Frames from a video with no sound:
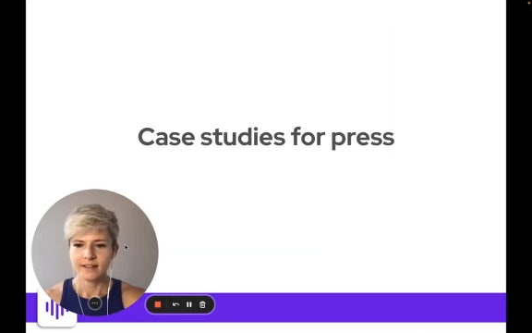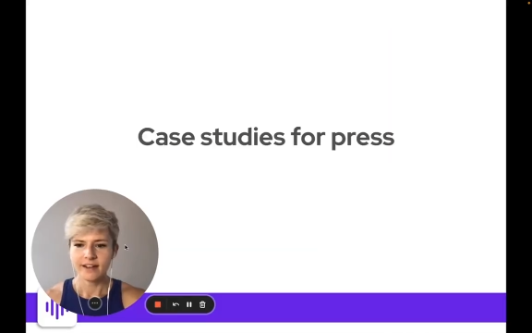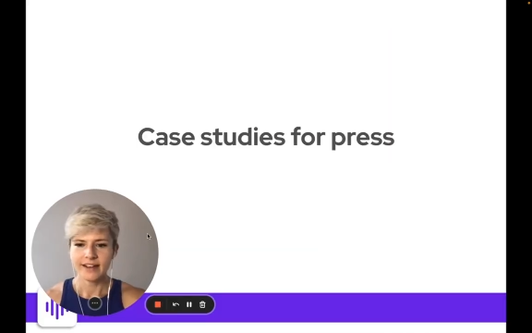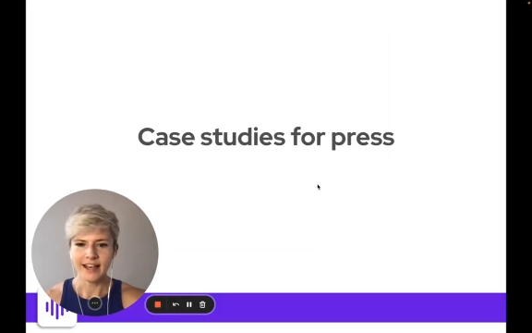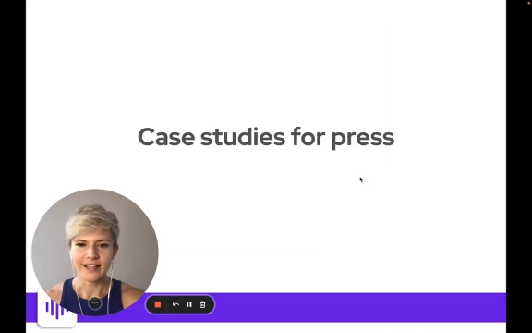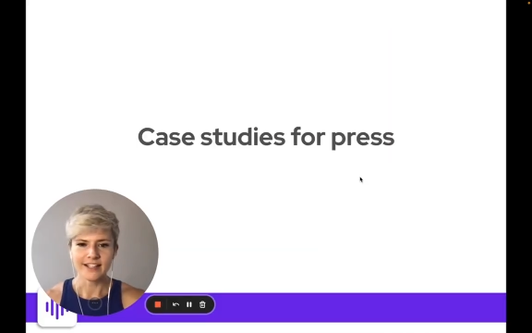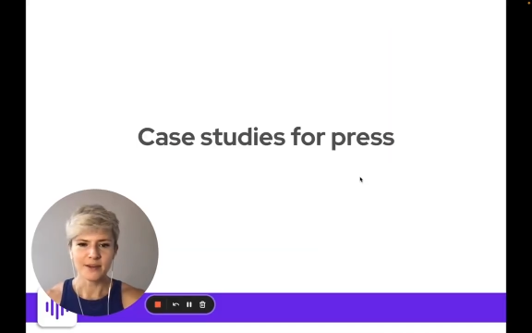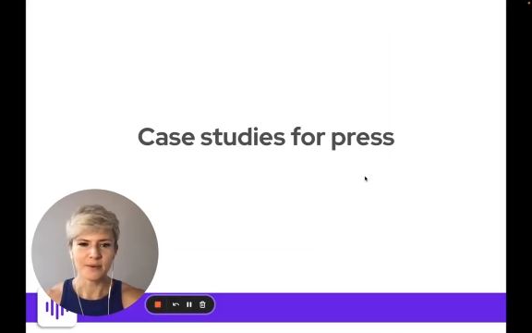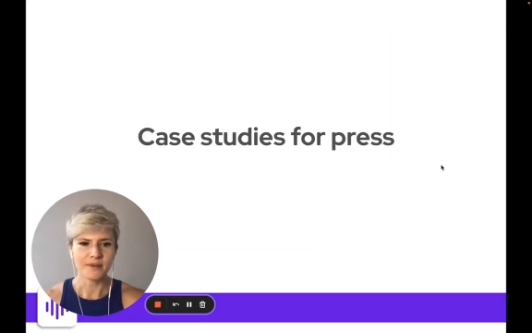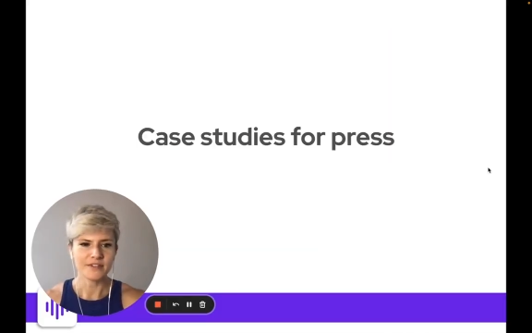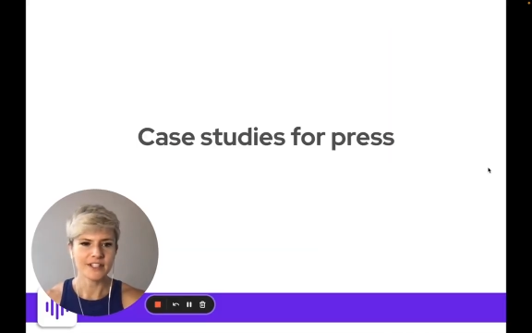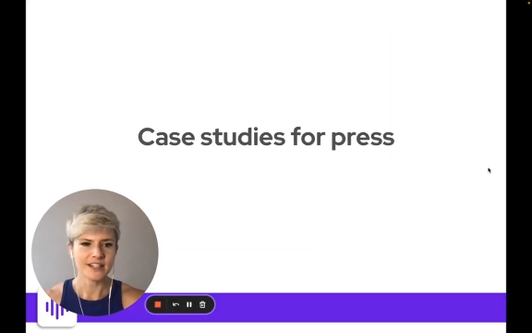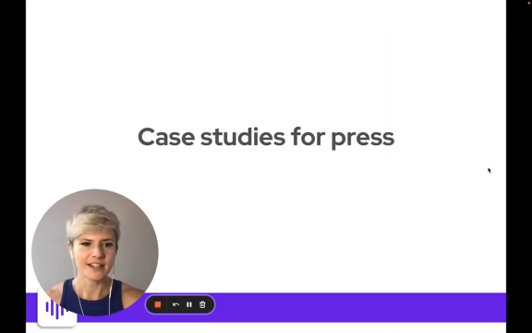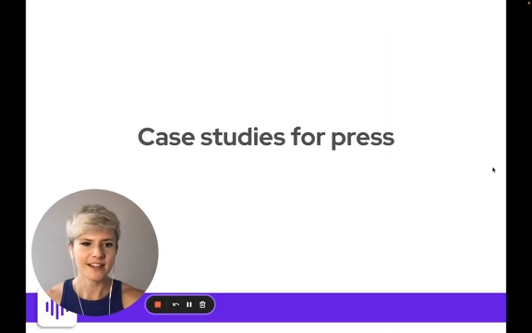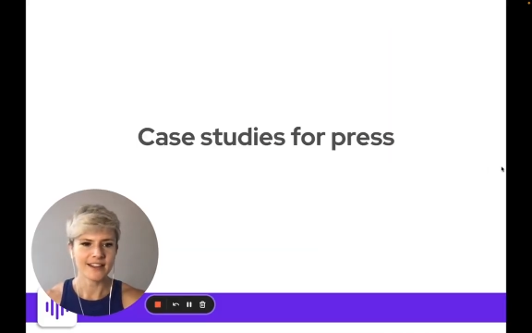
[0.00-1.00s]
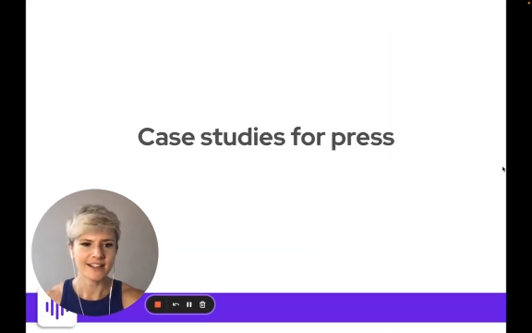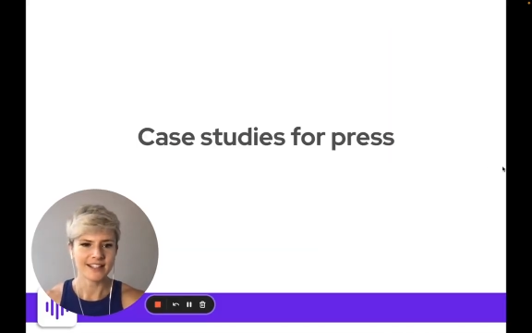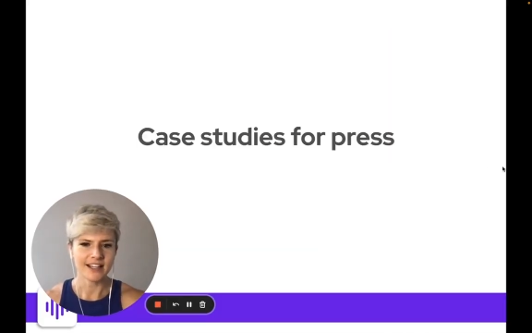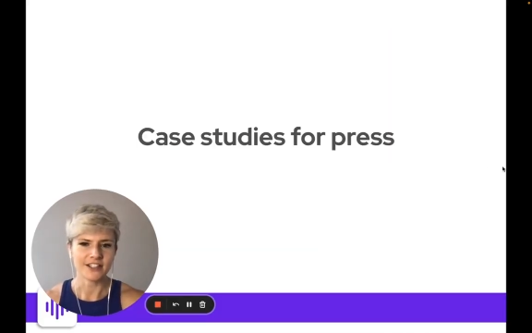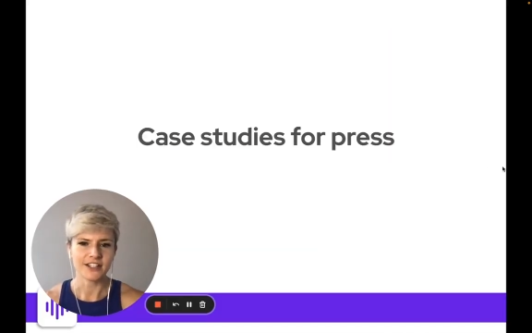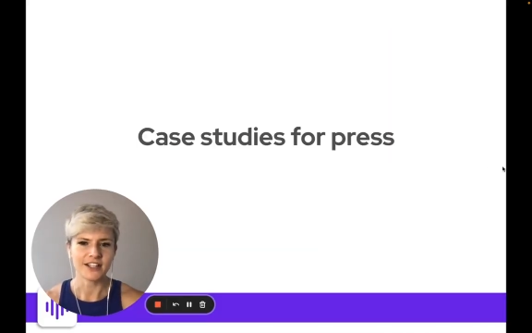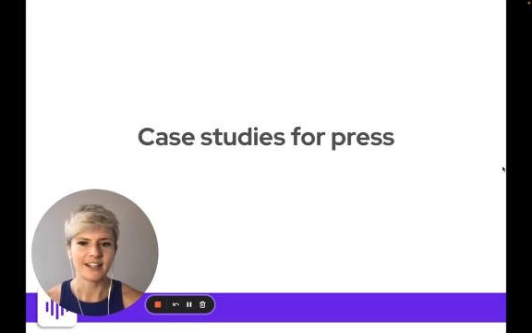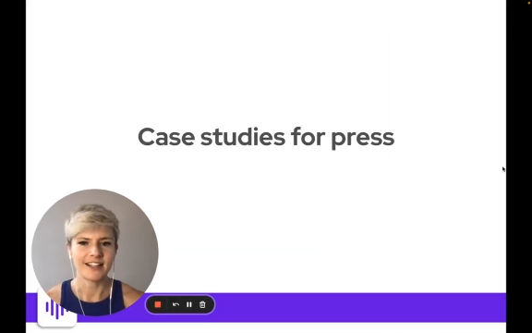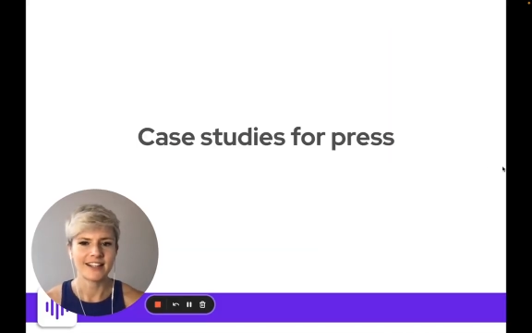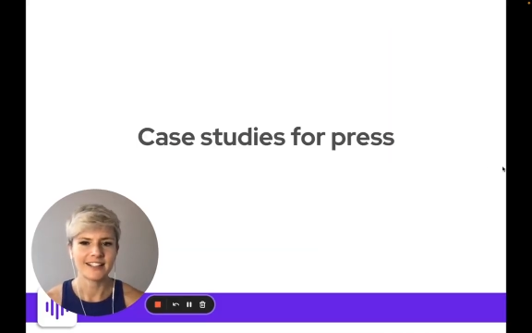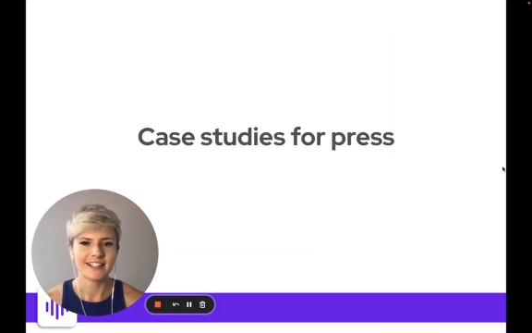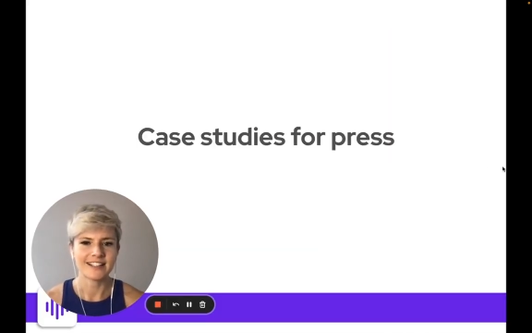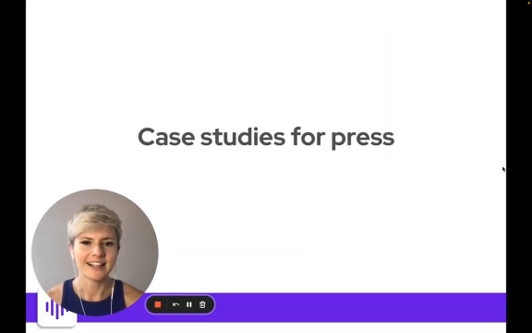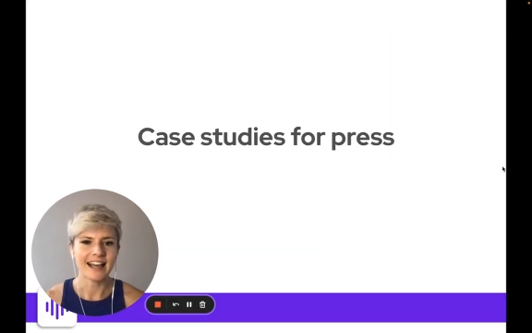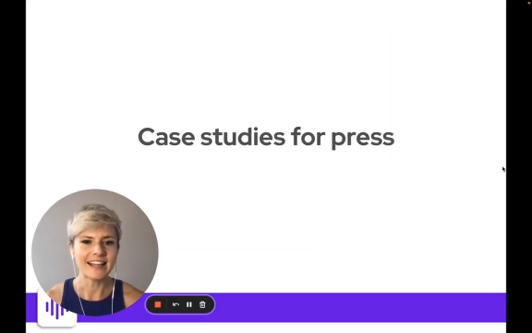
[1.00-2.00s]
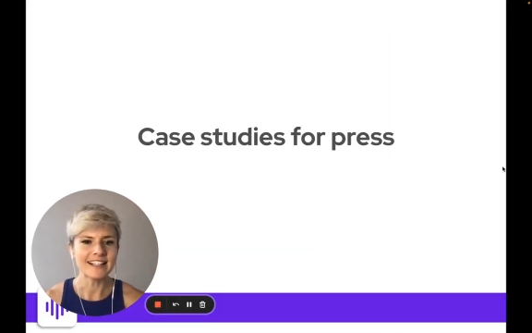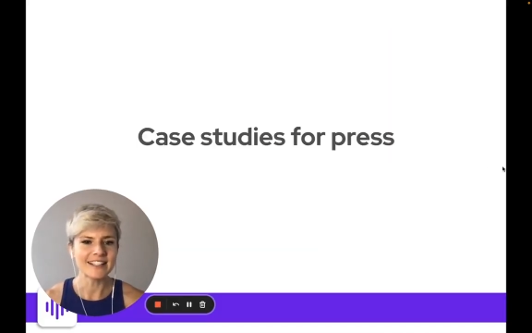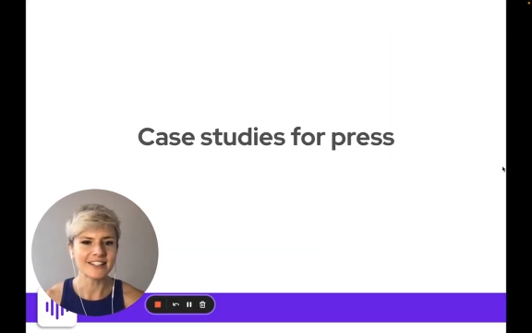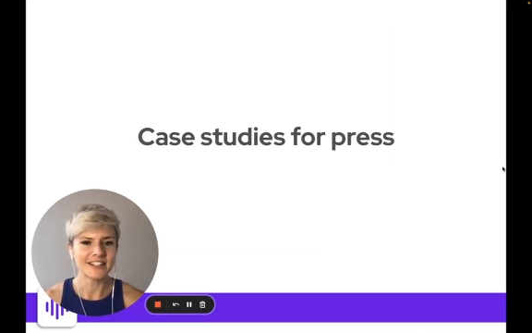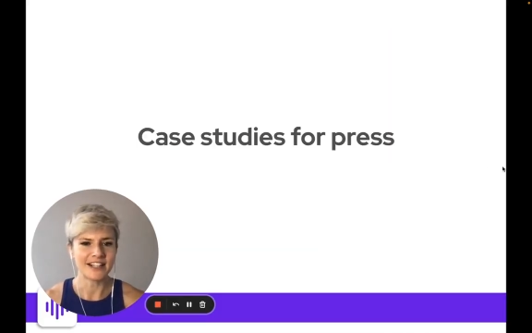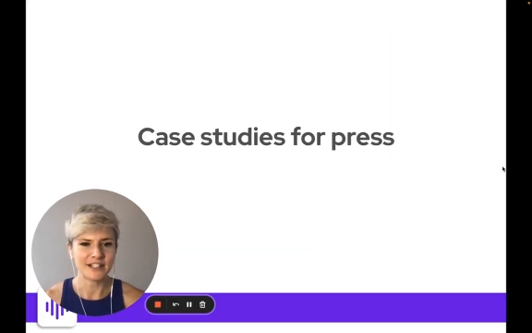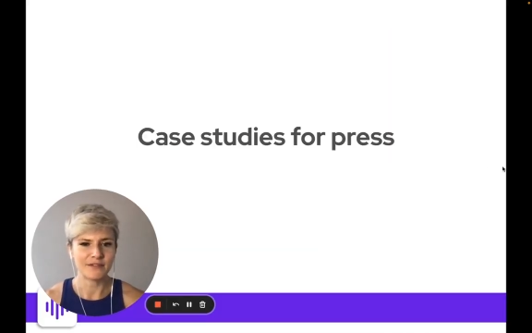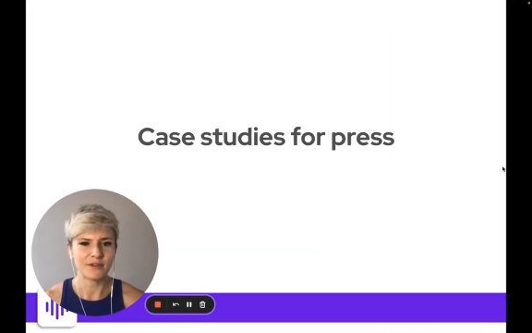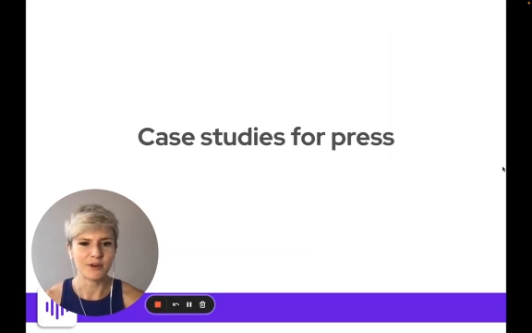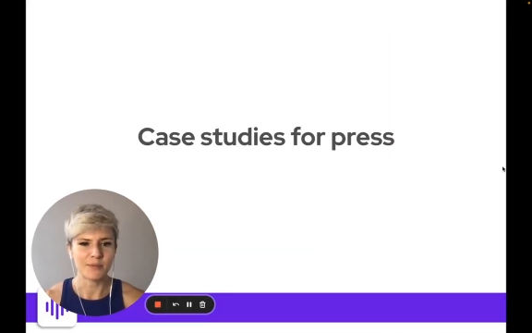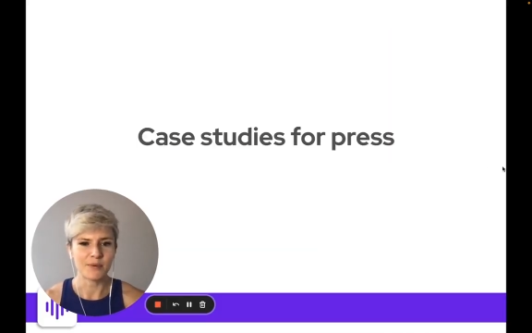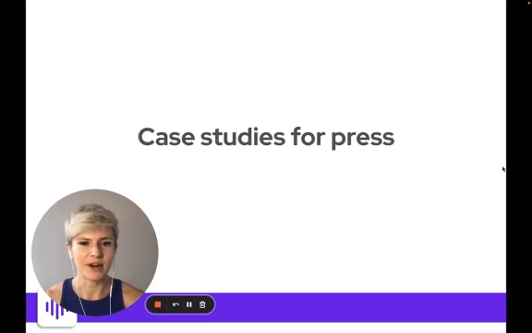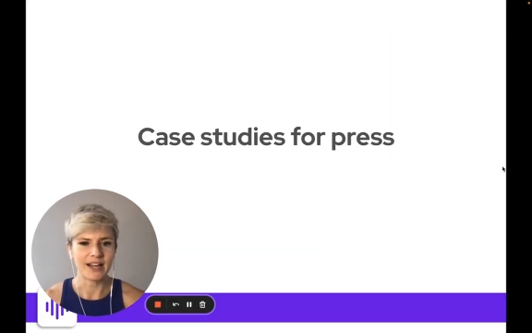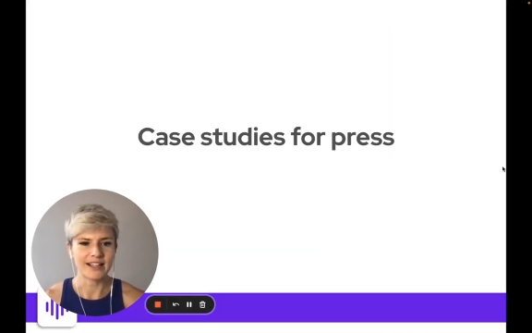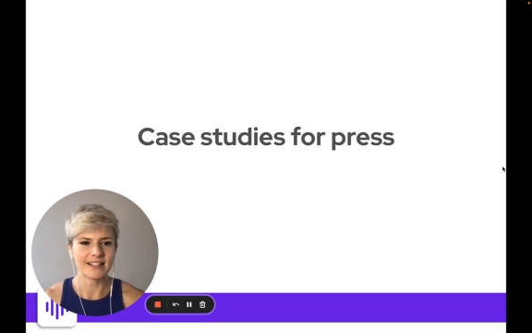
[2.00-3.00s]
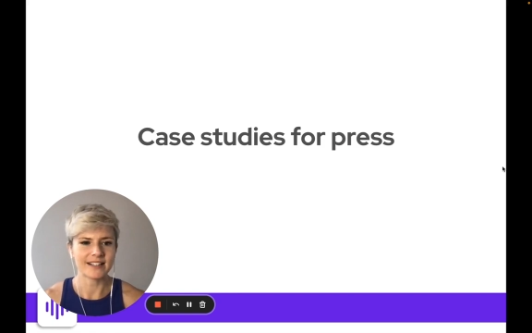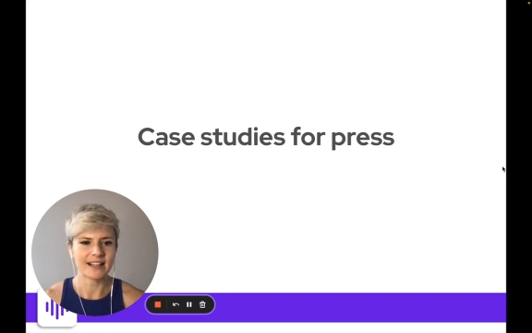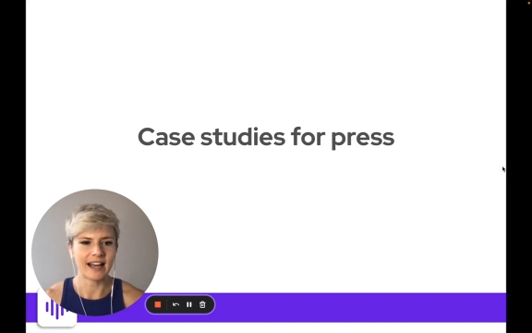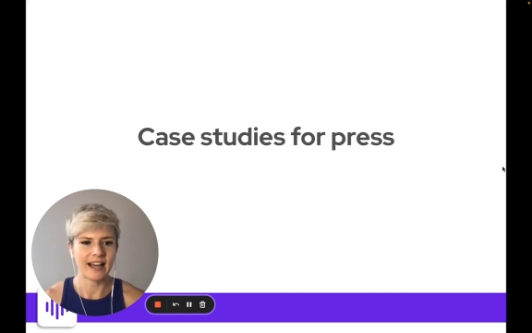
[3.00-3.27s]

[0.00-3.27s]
Okay, so we're on to the third section, and this is case studies for press.